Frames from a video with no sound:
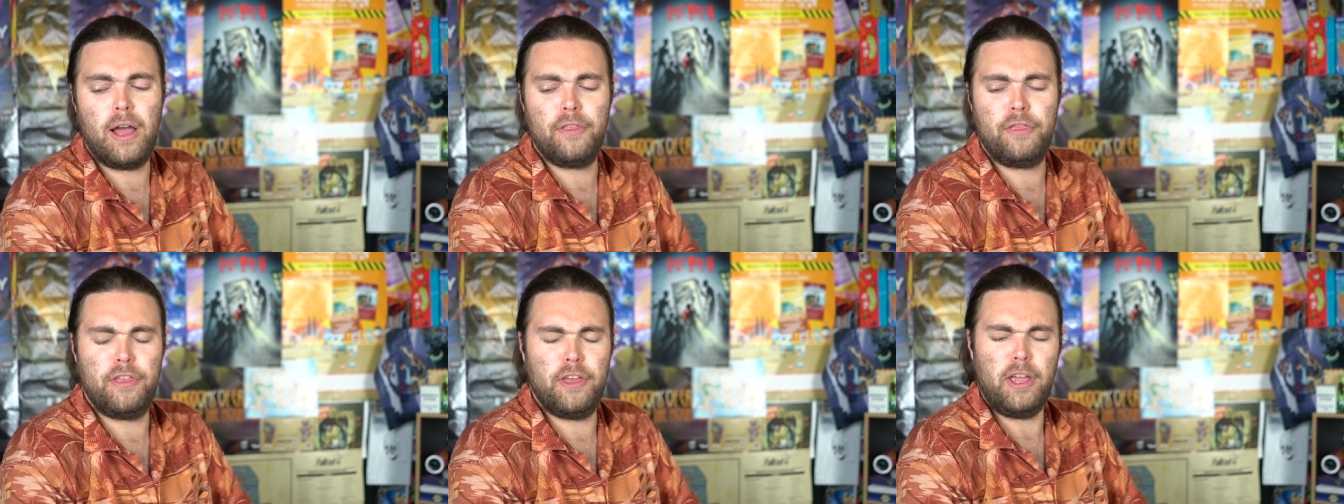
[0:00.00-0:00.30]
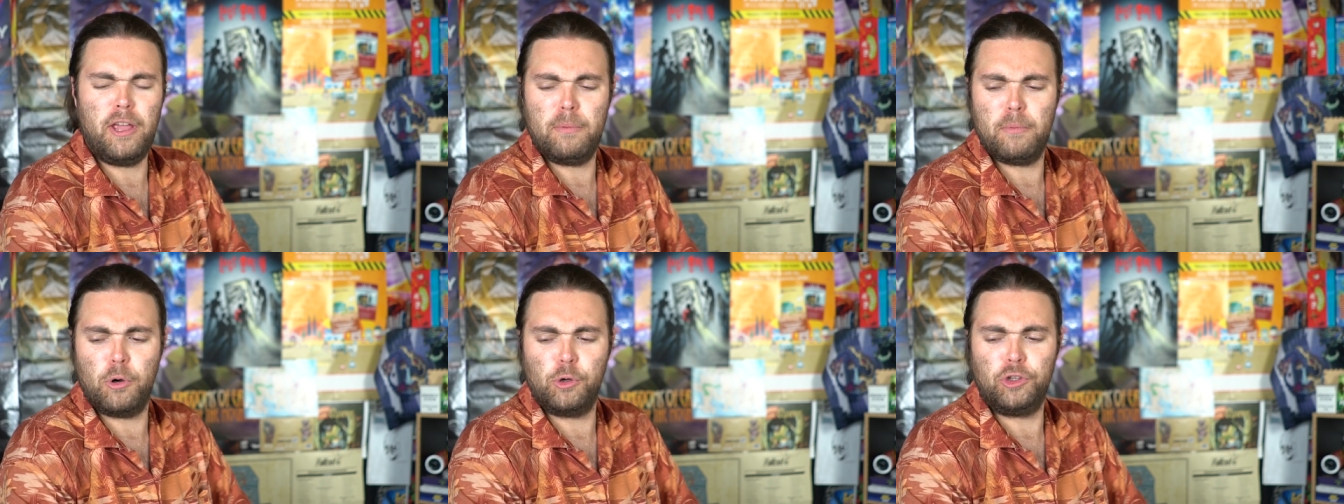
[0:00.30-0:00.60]
I
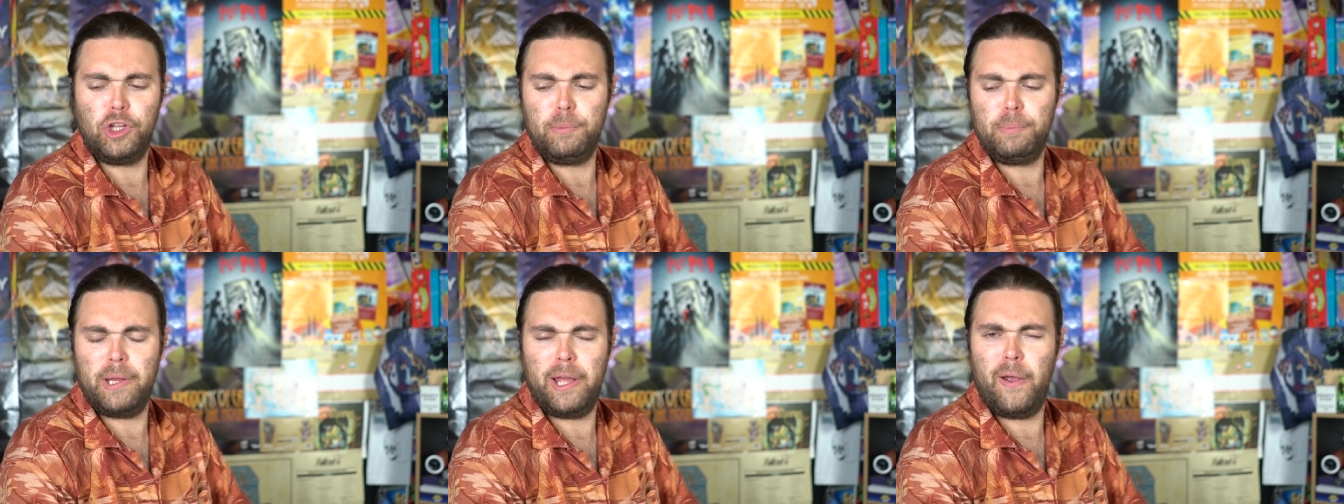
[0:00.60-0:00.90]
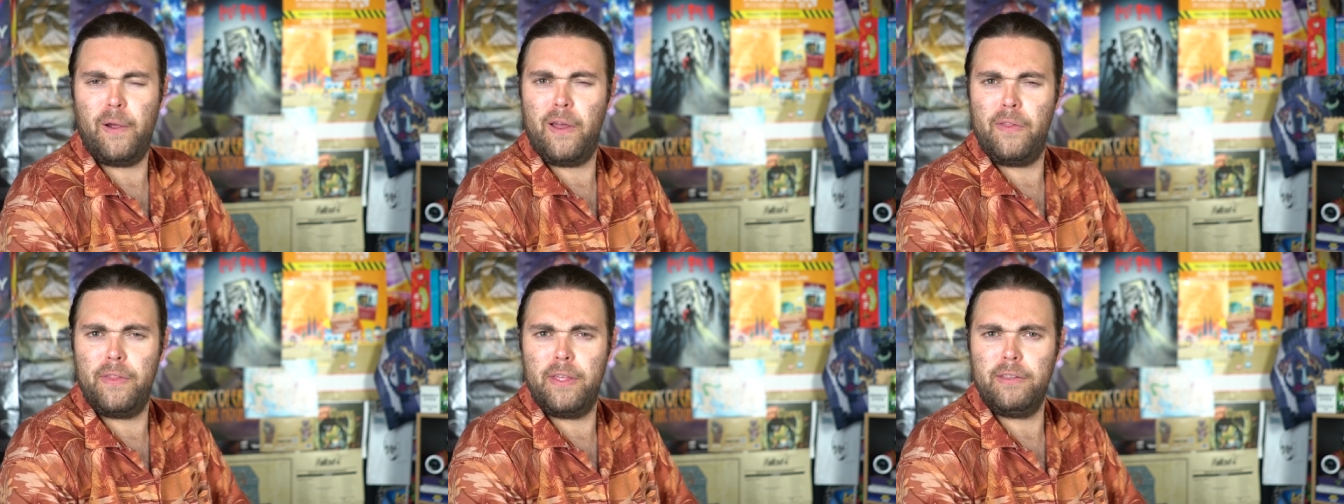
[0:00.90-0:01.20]
think,
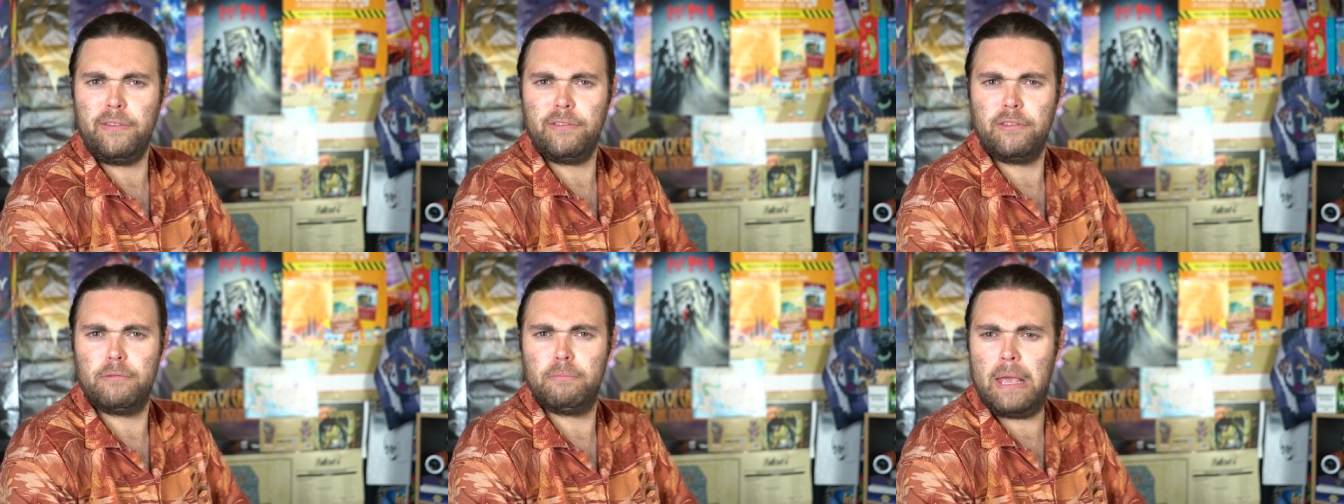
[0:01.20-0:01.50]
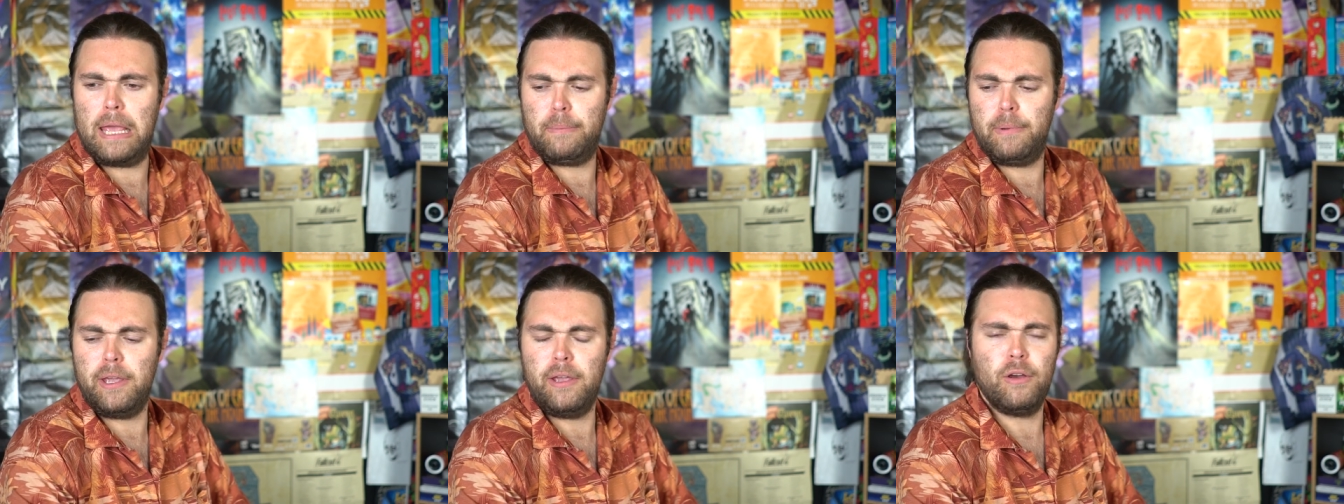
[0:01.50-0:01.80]
multiplayer on this,
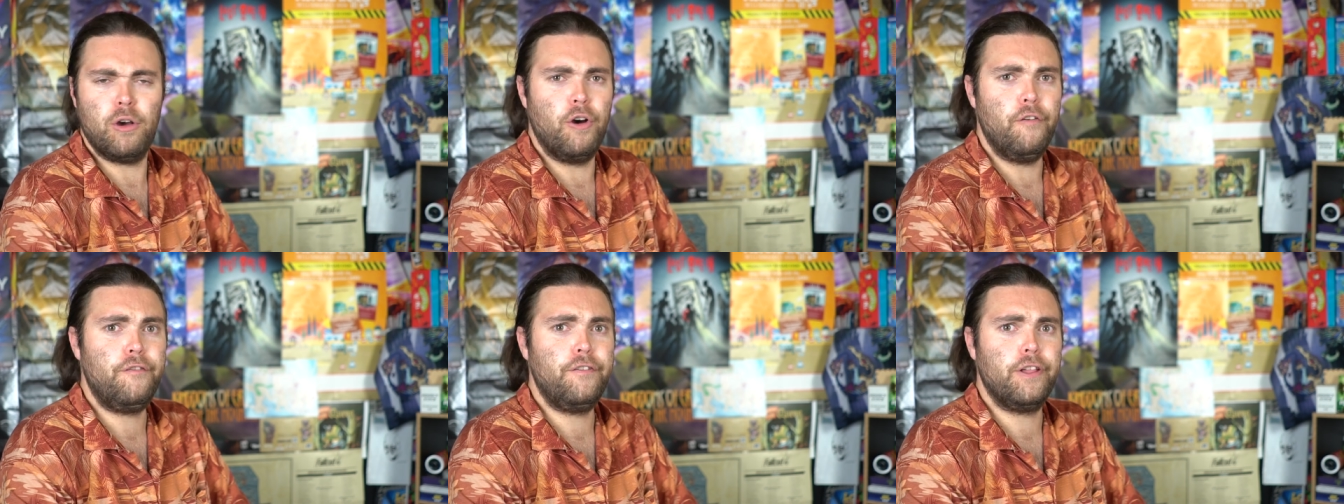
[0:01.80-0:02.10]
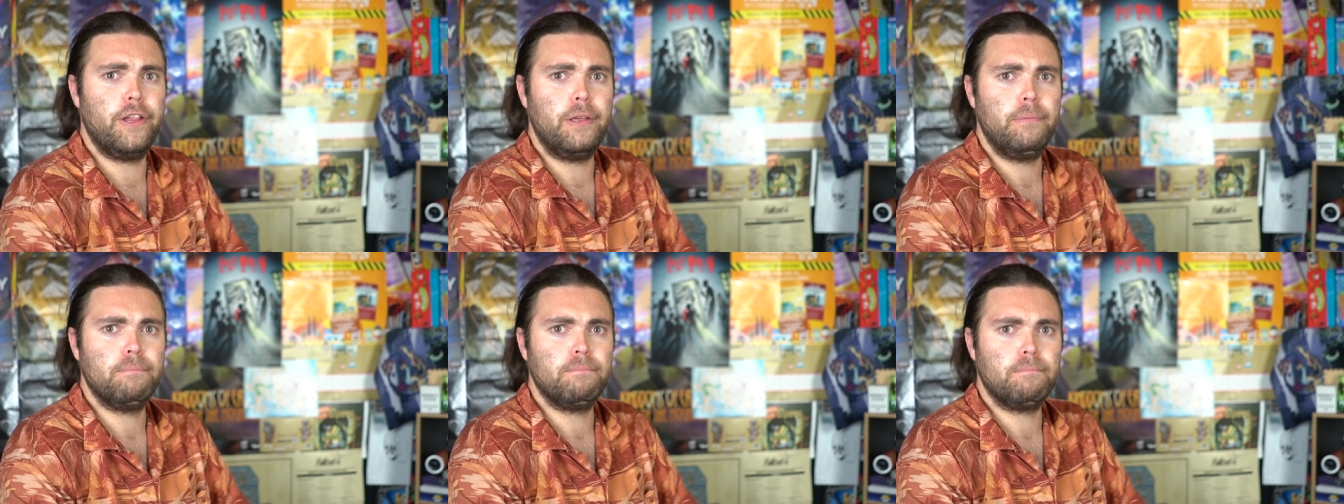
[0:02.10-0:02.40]
maybe?
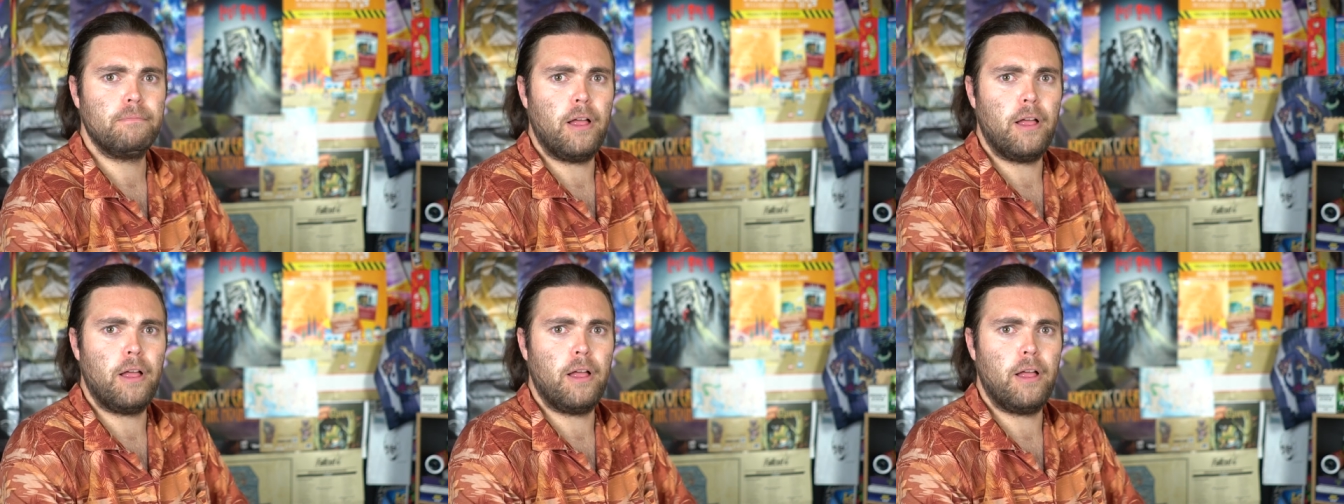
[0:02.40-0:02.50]
Hopefully.